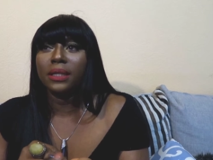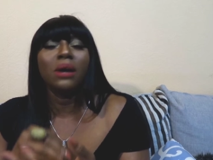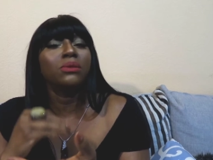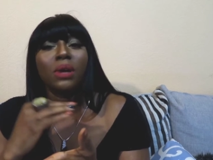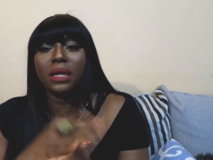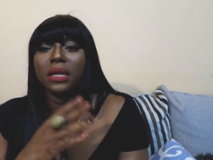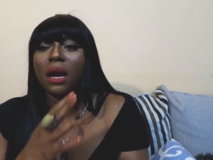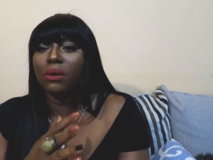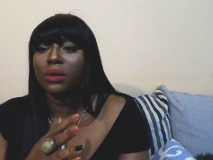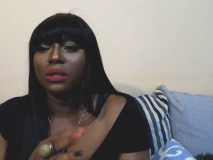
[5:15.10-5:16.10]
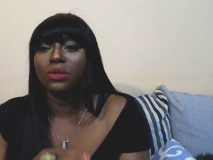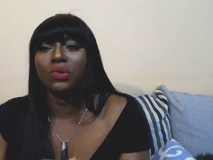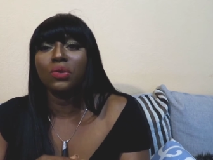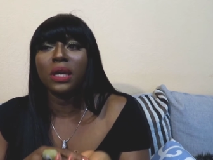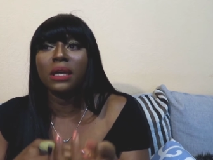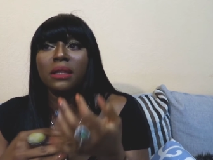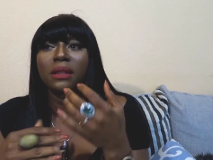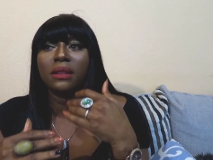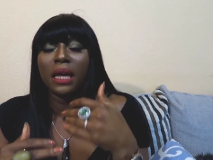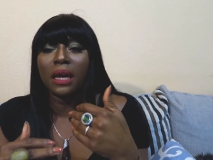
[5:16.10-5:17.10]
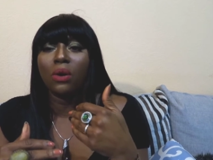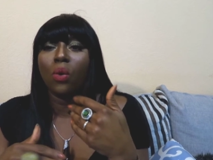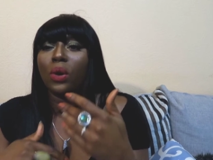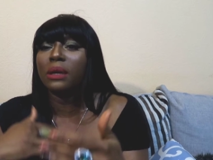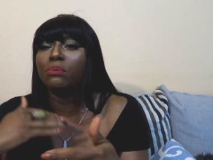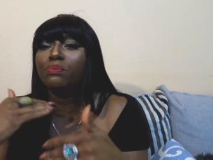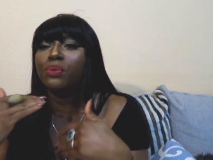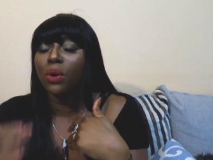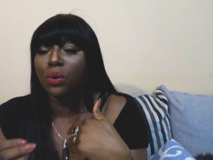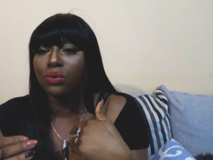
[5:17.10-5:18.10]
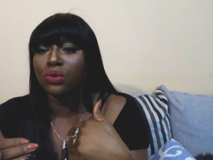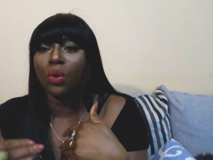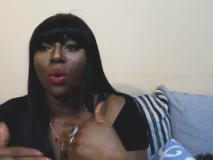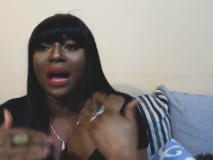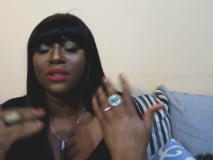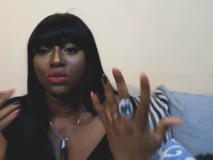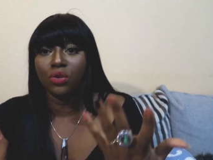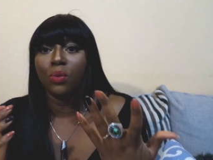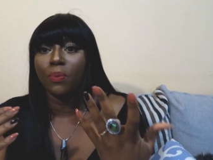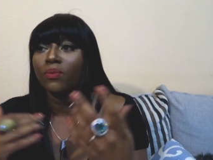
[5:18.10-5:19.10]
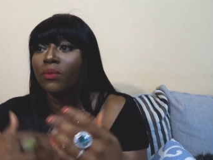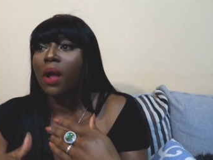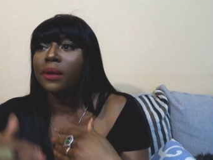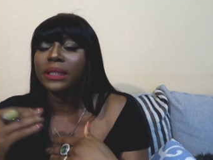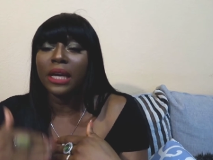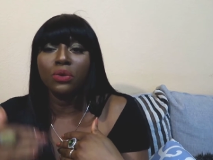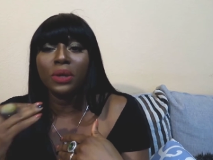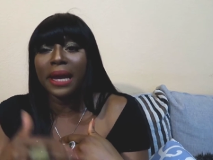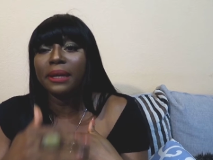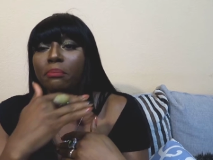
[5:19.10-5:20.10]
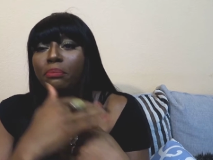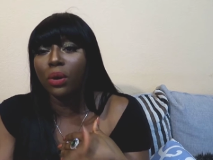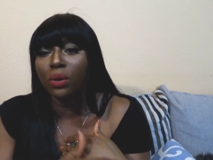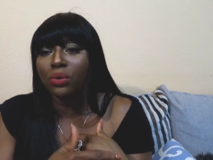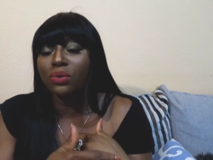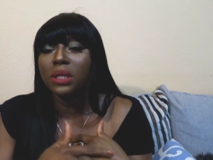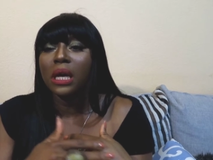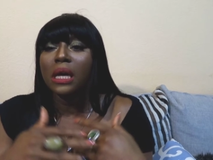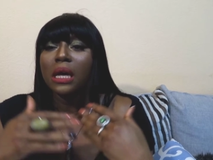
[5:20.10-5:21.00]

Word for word: downright arrogance to think or impose or assume that you can impose